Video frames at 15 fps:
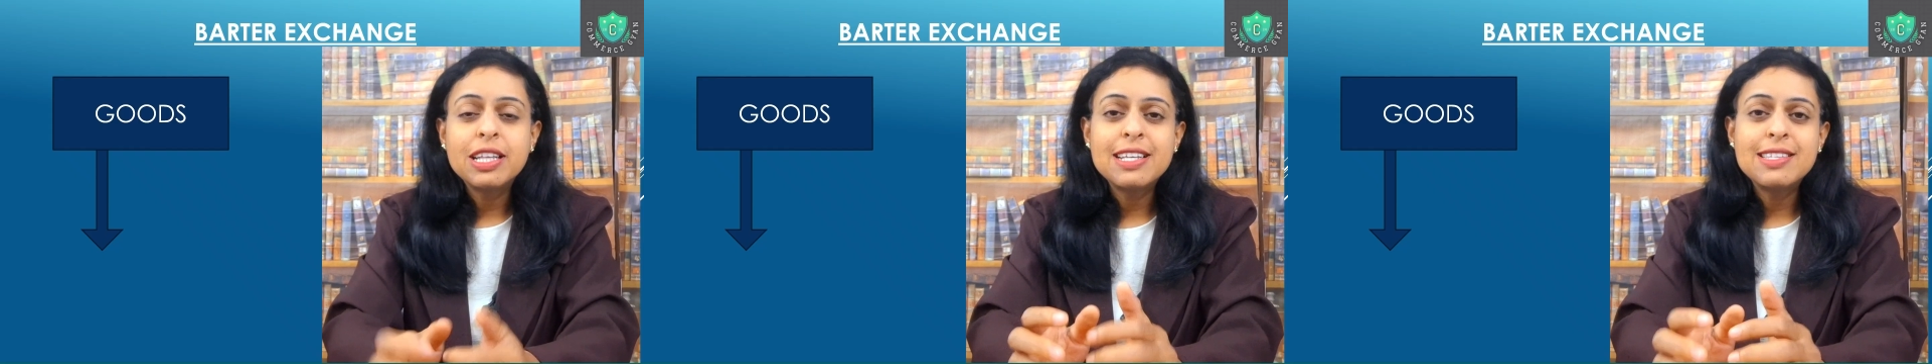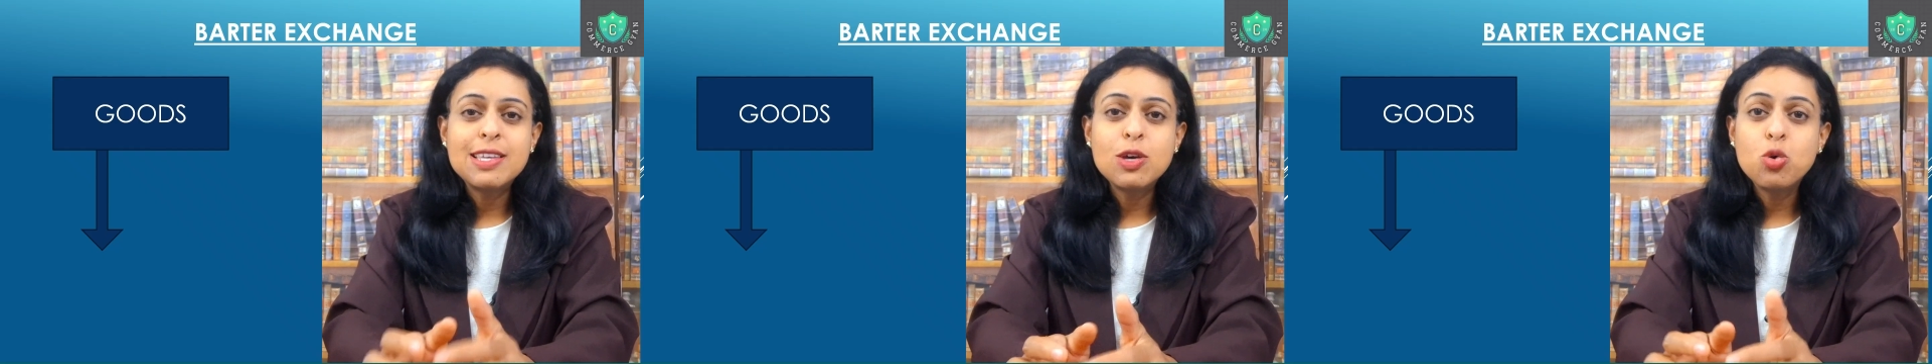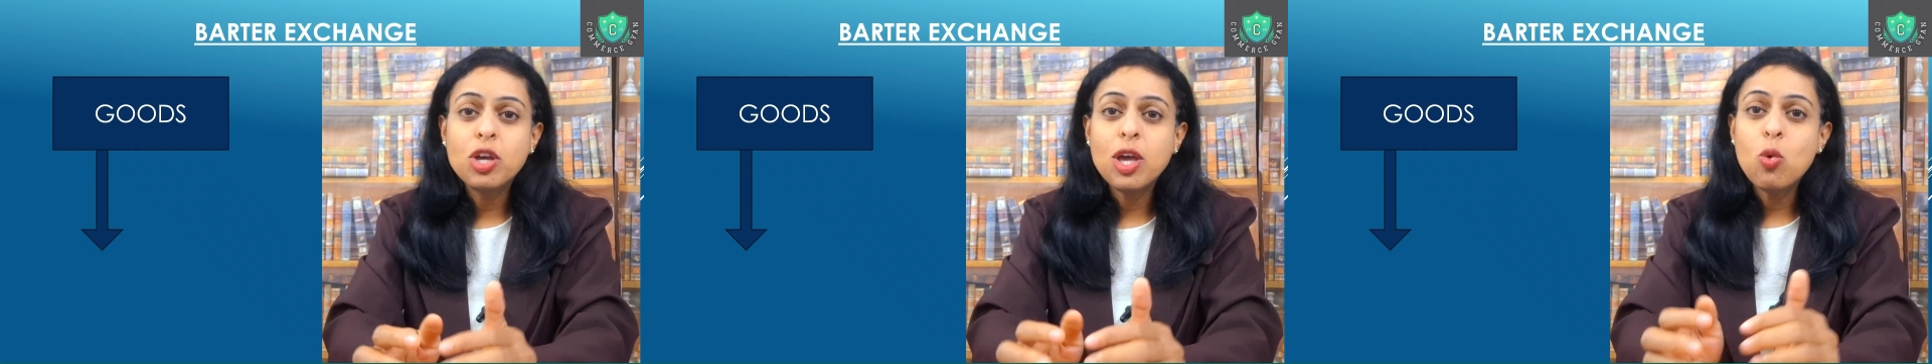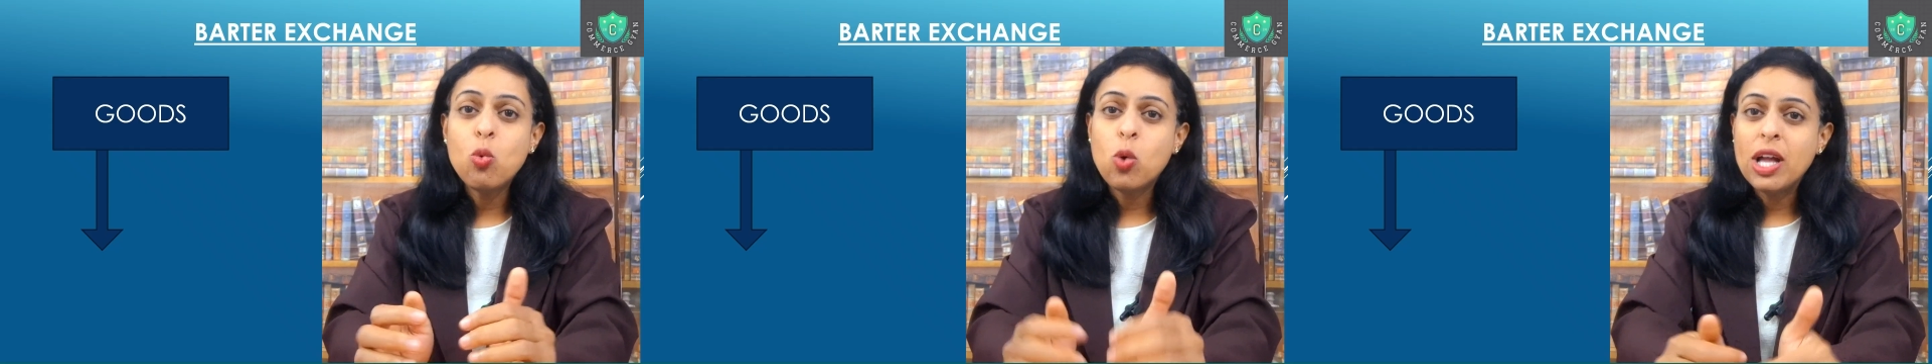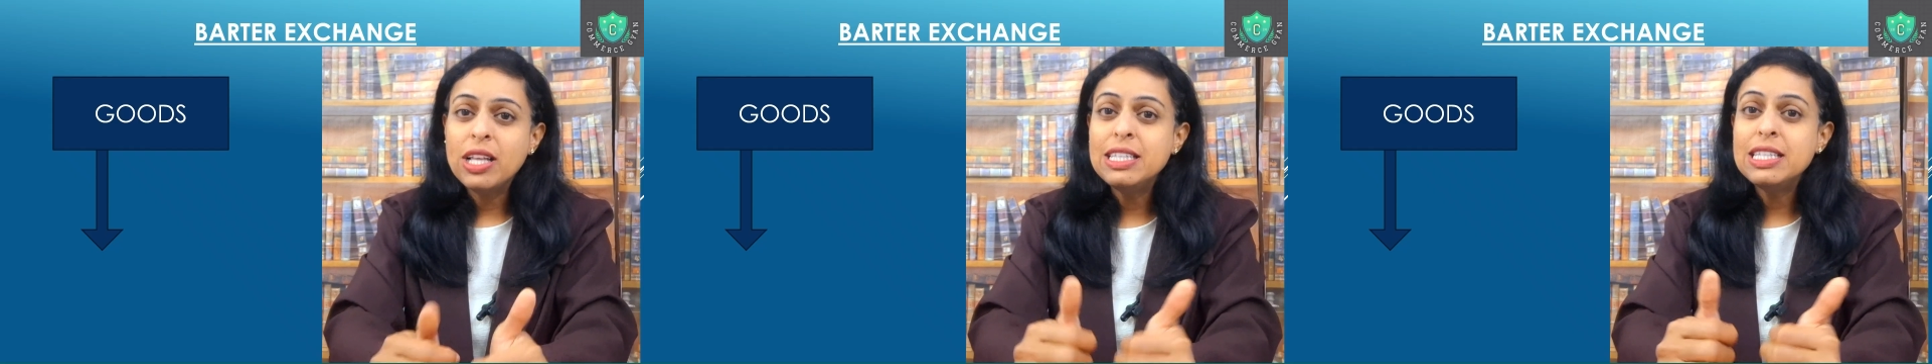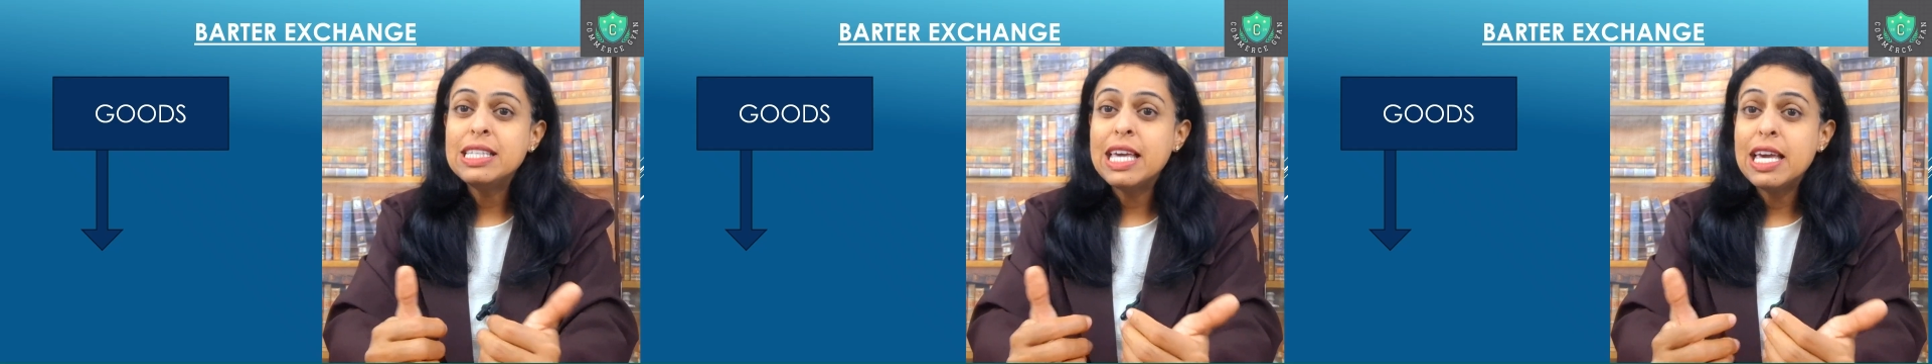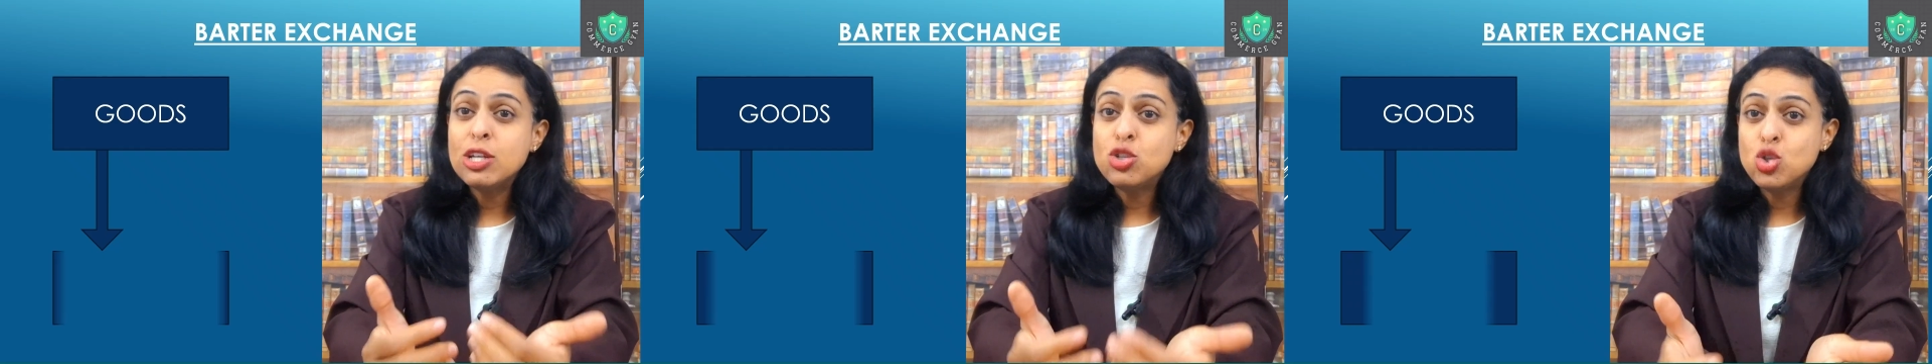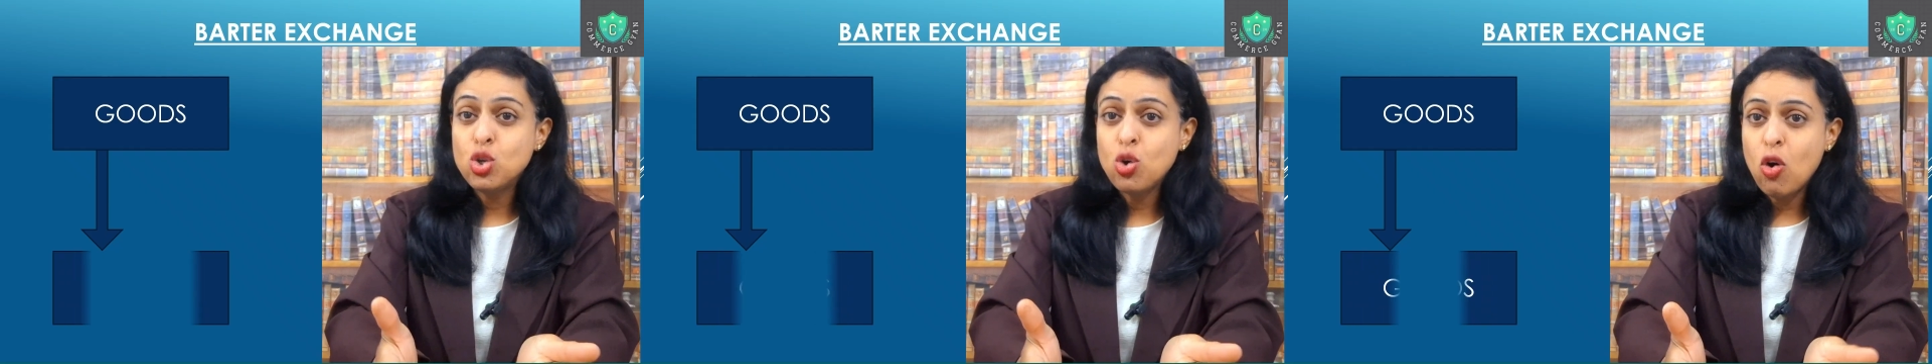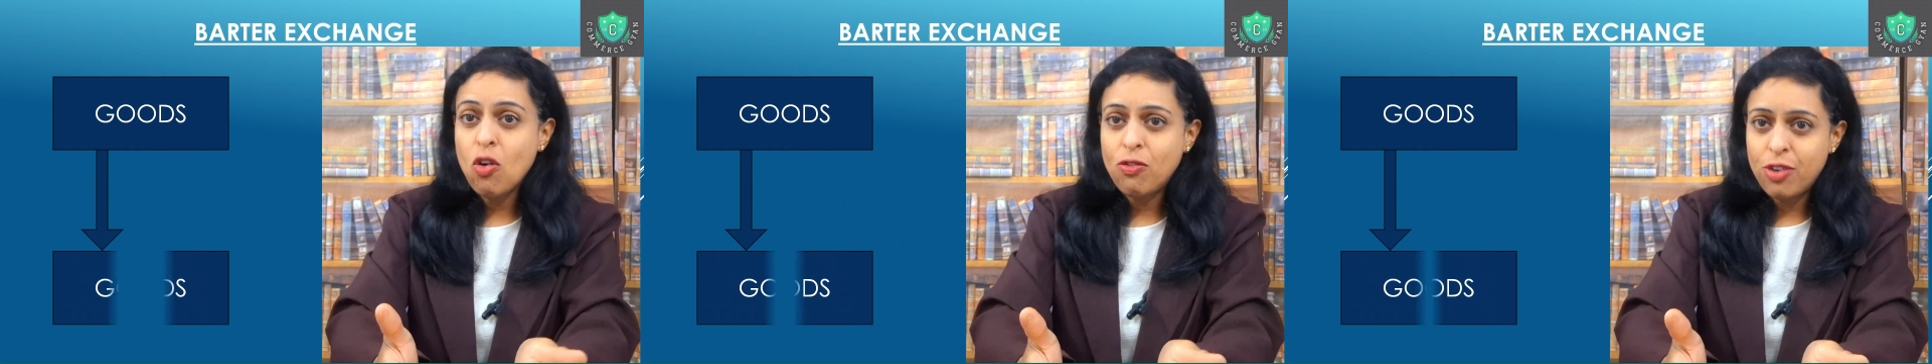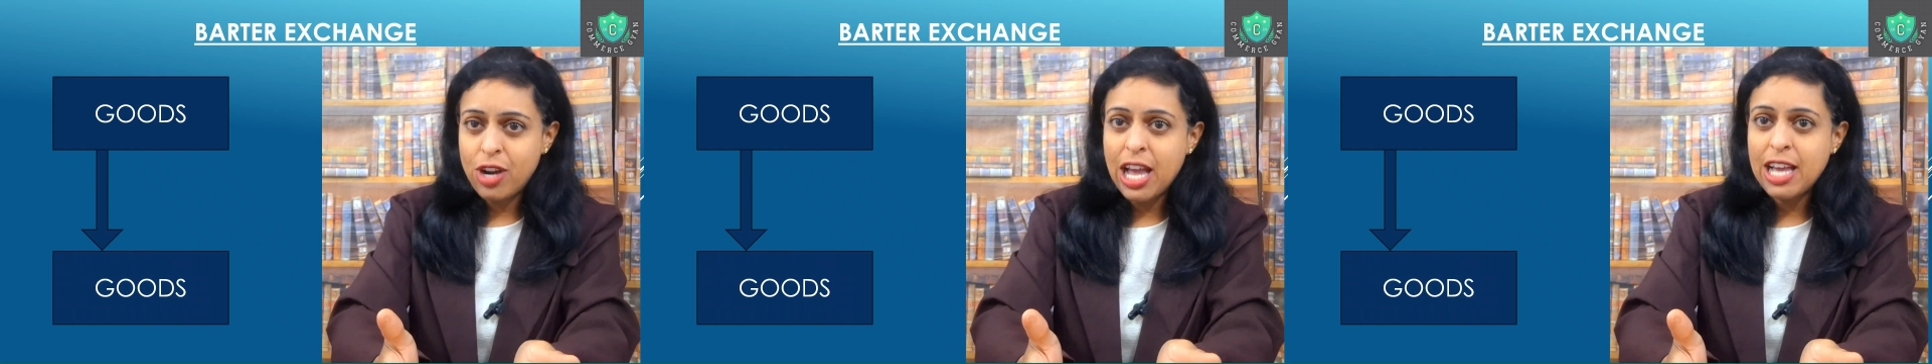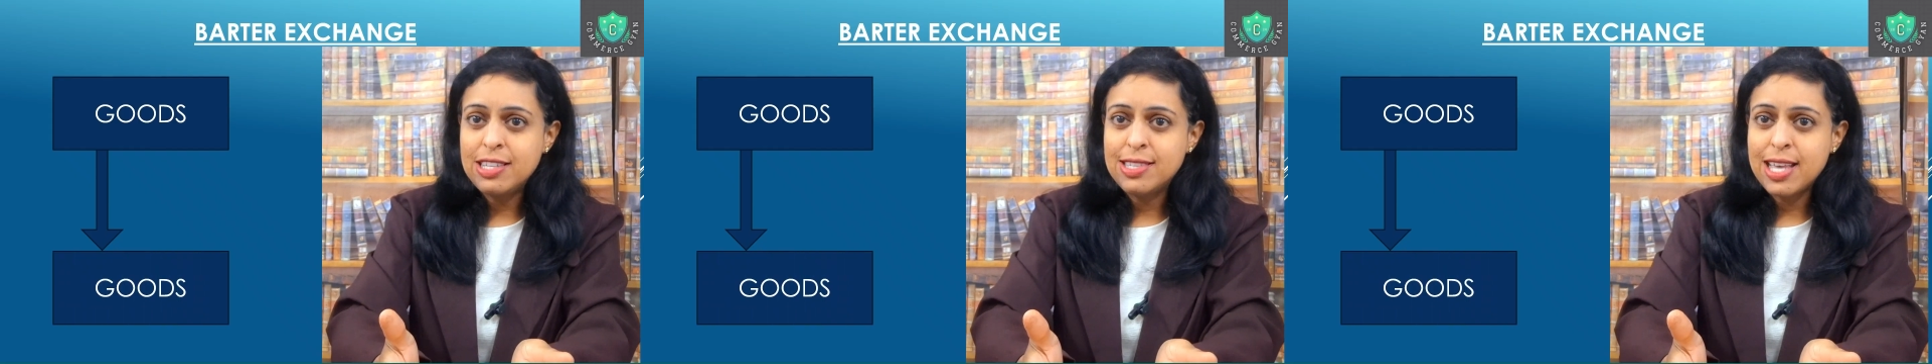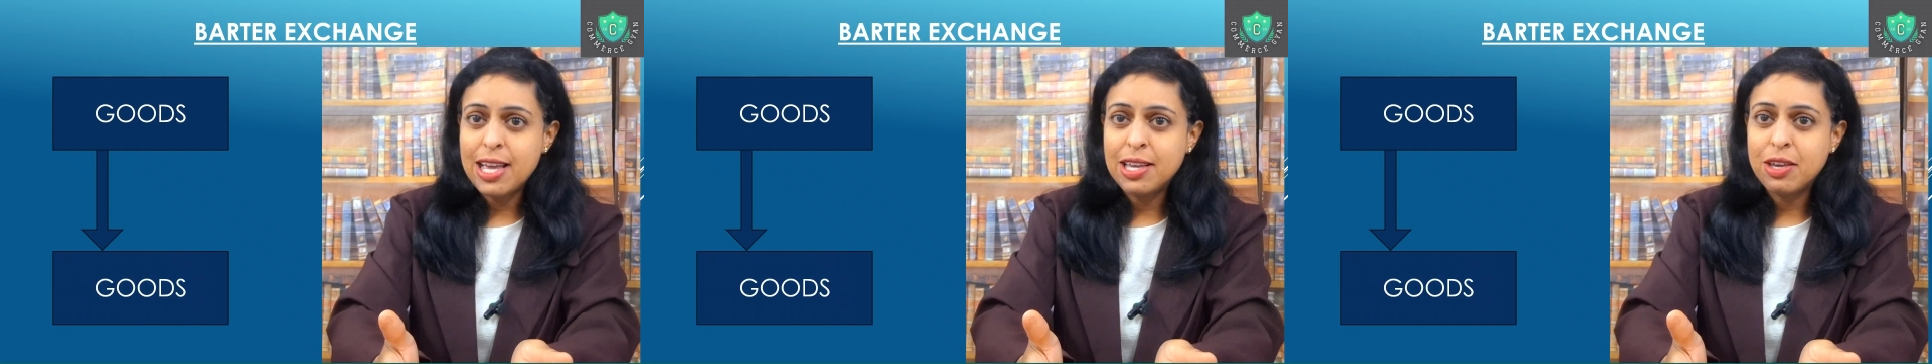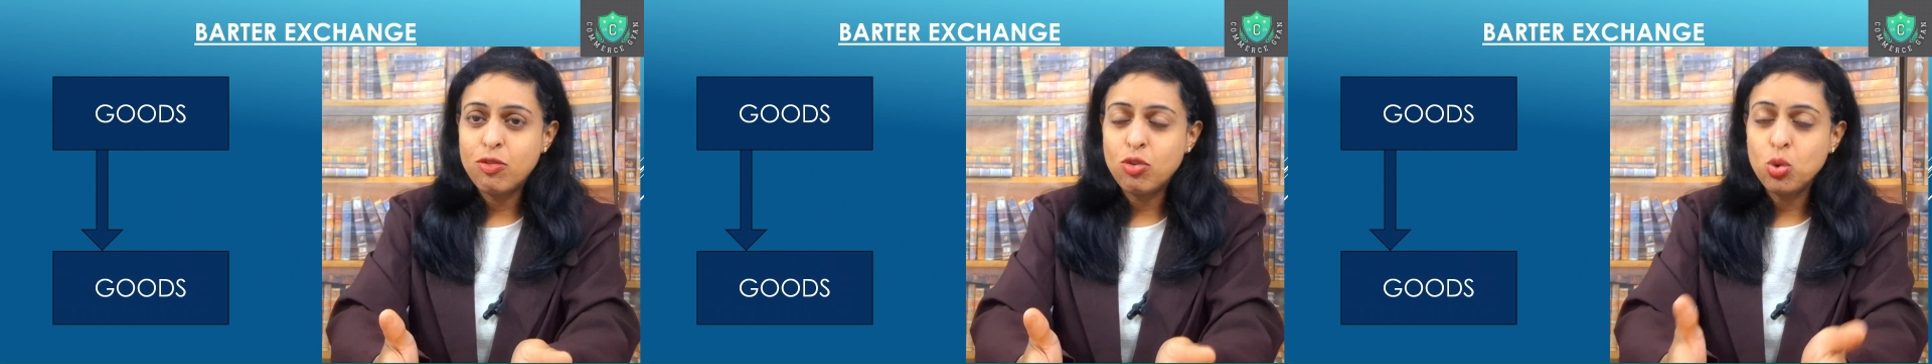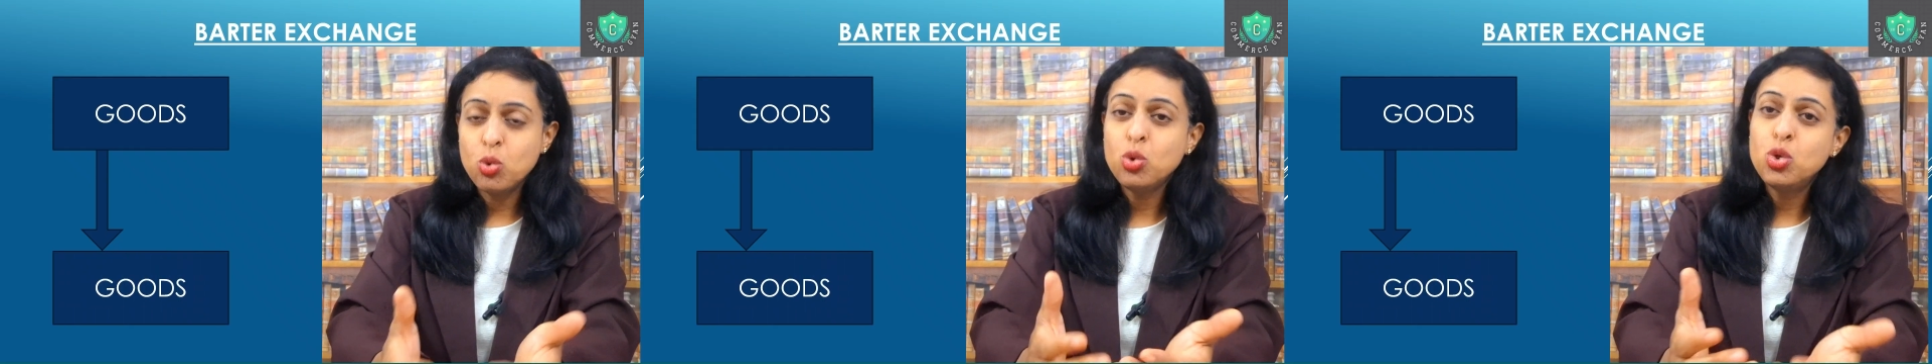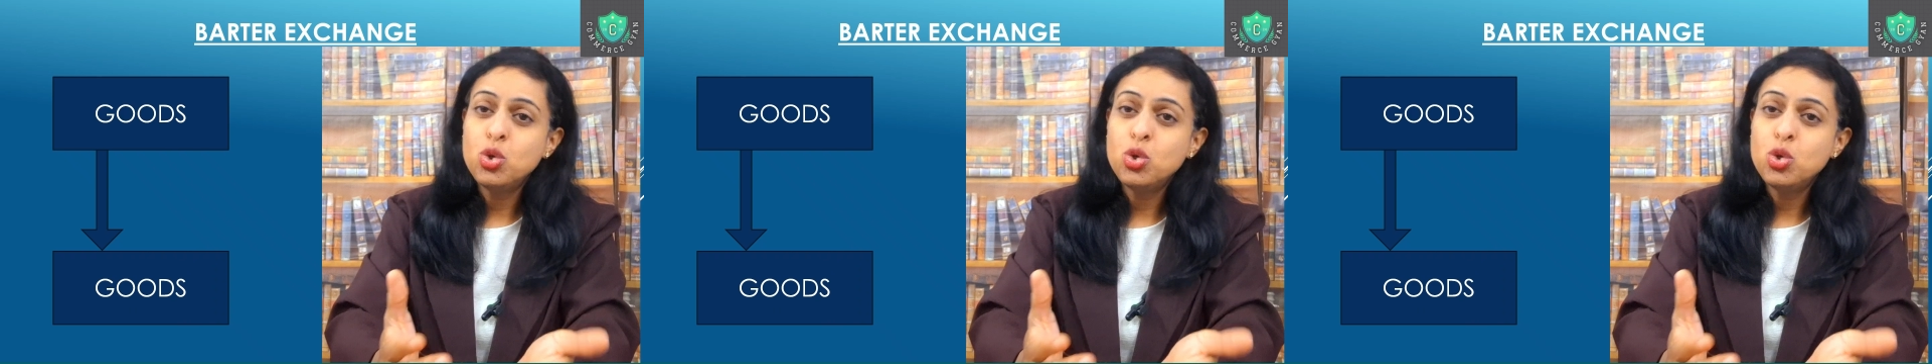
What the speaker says: They say, okay, 1 kg of rice I give you,